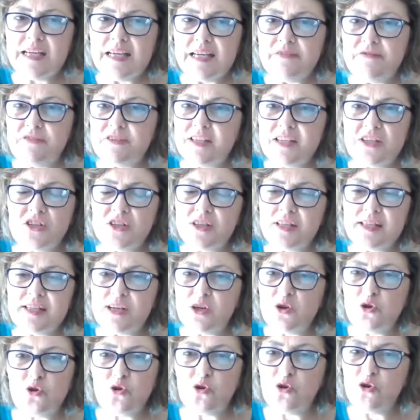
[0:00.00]
Physicians are
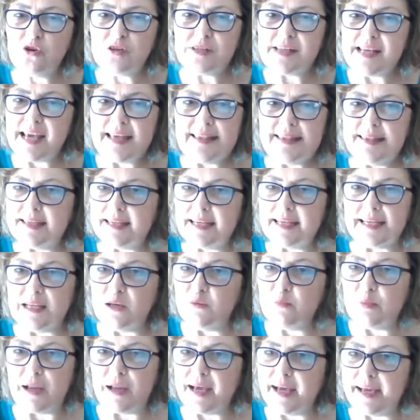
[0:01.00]
not ethically
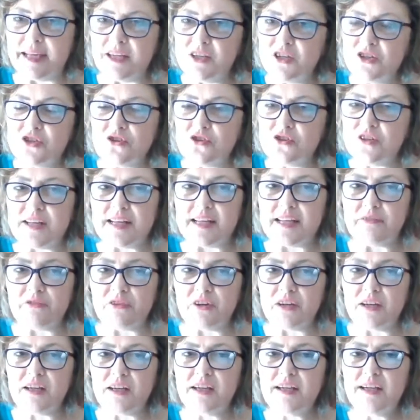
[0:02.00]
obliged to
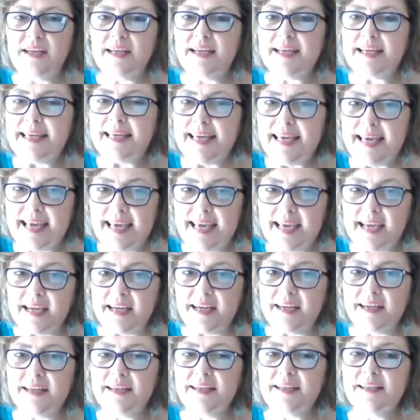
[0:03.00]
deliver
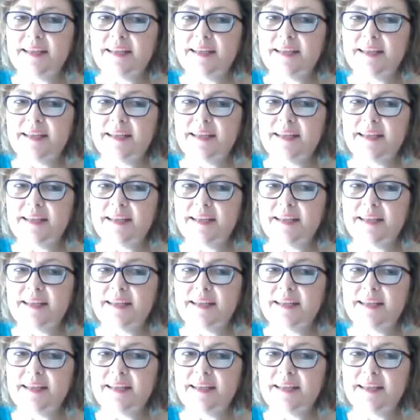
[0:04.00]
care